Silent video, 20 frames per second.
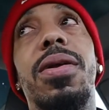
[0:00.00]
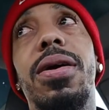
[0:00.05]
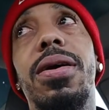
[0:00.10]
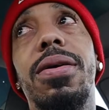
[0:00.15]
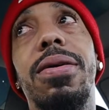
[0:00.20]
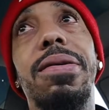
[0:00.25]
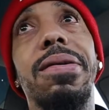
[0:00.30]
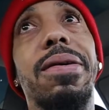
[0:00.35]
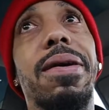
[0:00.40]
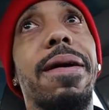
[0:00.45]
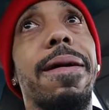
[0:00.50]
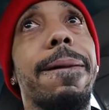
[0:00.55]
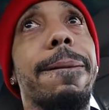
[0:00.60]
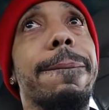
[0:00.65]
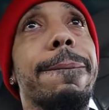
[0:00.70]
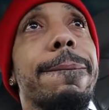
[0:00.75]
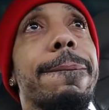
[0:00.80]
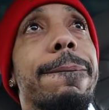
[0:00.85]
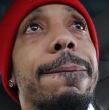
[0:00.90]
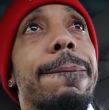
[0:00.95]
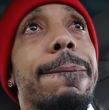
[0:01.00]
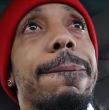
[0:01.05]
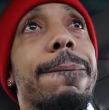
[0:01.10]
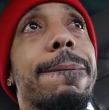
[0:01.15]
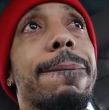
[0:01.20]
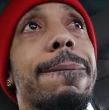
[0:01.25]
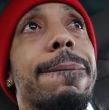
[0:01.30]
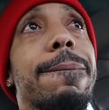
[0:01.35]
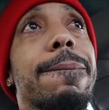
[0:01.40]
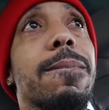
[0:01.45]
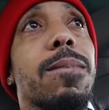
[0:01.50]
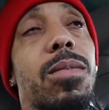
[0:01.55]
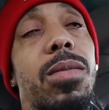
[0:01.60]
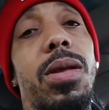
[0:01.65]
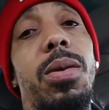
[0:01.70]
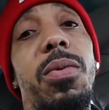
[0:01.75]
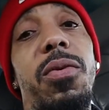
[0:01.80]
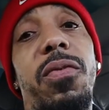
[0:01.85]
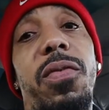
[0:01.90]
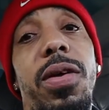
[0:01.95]
like, okay,
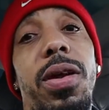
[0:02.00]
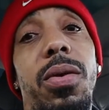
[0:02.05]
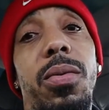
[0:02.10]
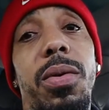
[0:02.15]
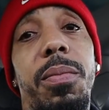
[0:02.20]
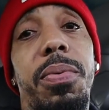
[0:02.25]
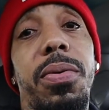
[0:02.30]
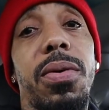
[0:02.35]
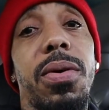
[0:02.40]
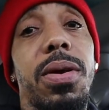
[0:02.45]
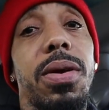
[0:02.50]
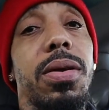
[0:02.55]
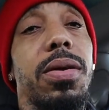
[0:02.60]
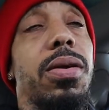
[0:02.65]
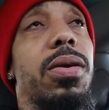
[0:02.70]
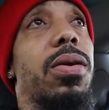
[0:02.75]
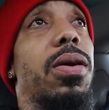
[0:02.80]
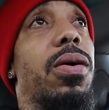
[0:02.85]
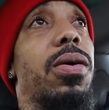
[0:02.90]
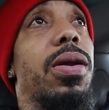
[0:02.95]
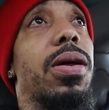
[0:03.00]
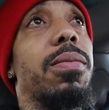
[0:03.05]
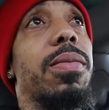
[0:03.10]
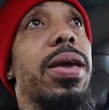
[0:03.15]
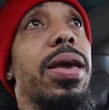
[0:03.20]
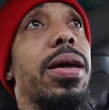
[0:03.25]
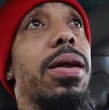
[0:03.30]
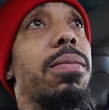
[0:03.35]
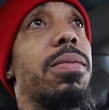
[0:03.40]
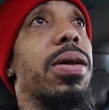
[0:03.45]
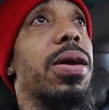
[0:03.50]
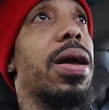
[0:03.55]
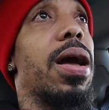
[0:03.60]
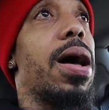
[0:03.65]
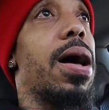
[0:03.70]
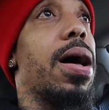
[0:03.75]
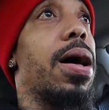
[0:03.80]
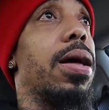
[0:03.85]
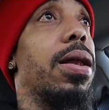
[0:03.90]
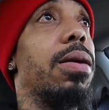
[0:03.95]
let me follow a report. You know, let me hit up the
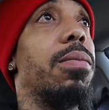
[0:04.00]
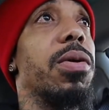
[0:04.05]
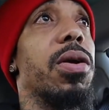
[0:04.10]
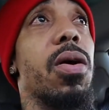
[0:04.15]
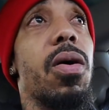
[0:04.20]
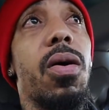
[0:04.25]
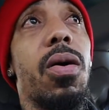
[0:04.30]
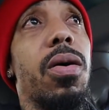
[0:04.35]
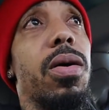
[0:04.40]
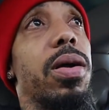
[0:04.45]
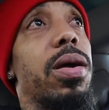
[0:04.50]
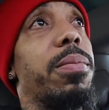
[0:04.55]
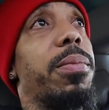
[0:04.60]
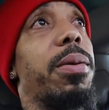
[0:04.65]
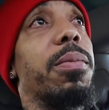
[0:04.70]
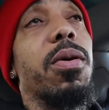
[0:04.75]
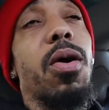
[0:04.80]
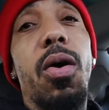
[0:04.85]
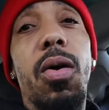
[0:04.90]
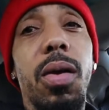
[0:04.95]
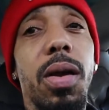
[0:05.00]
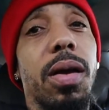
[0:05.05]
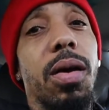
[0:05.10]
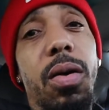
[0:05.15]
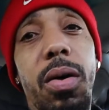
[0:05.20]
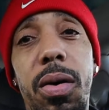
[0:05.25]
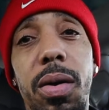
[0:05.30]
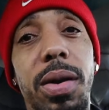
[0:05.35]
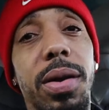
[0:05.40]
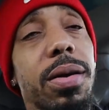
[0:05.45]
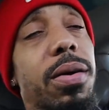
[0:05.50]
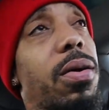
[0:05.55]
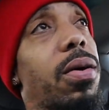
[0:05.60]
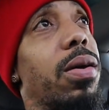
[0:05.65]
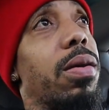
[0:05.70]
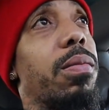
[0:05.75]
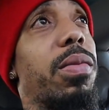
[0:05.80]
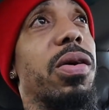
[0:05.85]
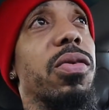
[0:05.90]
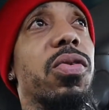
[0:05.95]
guy. Let me call him. I'm calling. I called
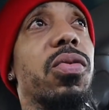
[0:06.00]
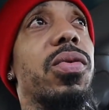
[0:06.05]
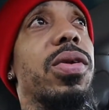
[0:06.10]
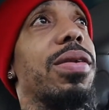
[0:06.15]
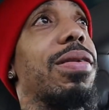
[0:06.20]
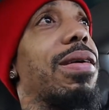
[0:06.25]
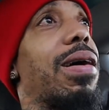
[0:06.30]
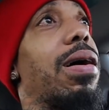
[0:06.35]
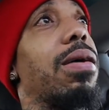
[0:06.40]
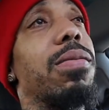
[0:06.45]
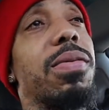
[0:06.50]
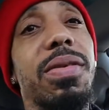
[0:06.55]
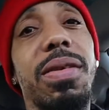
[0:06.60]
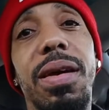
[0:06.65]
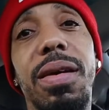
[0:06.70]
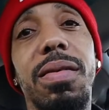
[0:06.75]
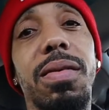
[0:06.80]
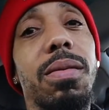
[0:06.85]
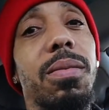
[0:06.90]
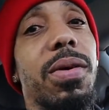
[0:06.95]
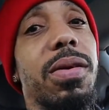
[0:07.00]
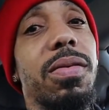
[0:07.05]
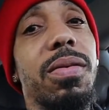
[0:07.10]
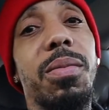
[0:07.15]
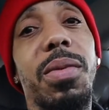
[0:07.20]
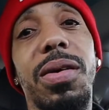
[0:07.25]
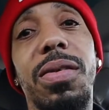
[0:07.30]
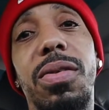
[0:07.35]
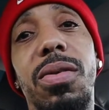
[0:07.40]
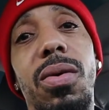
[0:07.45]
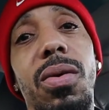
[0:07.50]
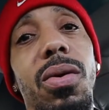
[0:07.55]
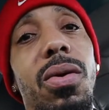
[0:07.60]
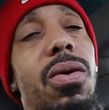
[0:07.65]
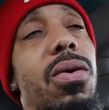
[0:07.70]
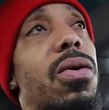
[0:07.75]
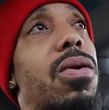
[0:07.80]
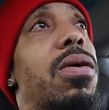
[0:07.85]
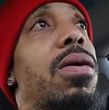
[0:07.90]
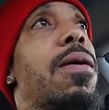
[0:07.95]
him about 20 times. Text him like somebody stole the
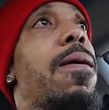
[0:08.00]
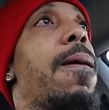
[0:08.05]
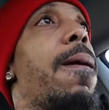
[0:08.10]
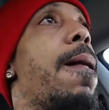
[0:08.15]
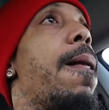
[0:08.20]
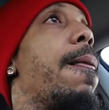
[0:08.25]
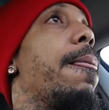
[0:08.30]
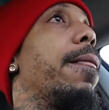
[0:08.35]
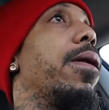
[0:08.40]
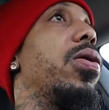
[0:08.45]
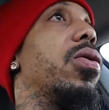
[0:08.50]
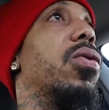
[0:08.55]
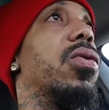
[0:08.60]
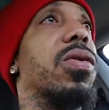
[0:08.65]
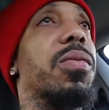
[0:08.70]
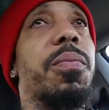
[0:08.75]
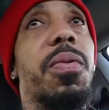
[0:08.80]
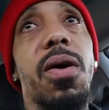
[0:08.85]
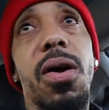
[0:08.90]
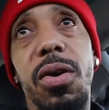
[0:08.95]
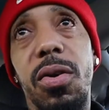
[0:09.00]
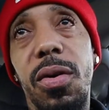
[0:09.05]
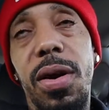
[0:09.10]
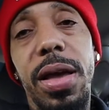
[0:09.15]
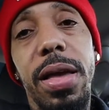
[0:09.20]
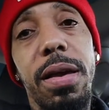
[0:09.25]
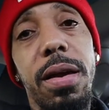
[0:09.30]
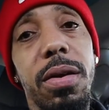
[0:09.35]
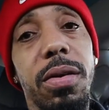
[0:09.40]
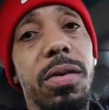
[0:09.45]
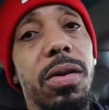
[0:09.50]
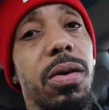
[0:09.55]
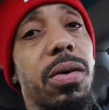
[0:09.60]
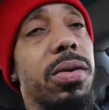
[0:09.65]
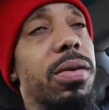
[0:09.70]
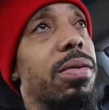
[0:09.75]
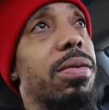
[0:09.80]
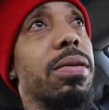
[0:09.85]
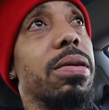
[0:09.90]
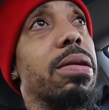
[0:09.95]
car. You know, it's parked right here. No,
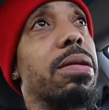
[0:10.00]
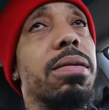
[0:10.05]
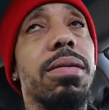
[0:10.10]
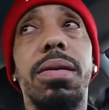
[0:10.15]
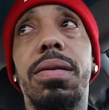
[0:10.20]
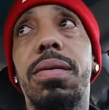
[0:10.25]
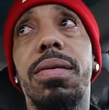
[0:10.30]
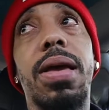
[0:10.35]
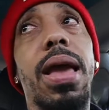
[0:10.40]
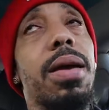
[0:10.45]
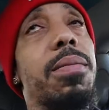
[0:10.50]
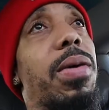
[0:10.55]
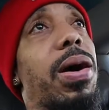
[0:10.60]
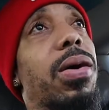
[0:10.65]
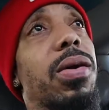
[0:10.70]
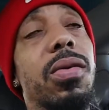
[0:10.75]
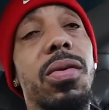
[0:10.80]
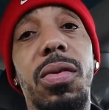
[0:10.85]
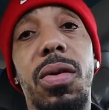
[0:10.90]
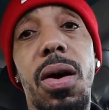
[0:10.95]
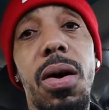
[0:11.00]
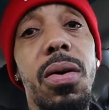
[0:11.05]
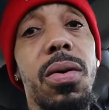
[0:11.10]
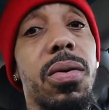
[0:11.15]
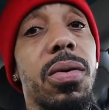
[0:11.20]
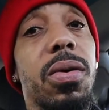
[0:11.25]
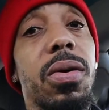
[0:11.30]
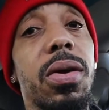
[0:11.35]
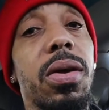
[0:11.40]
it came out, it was gone.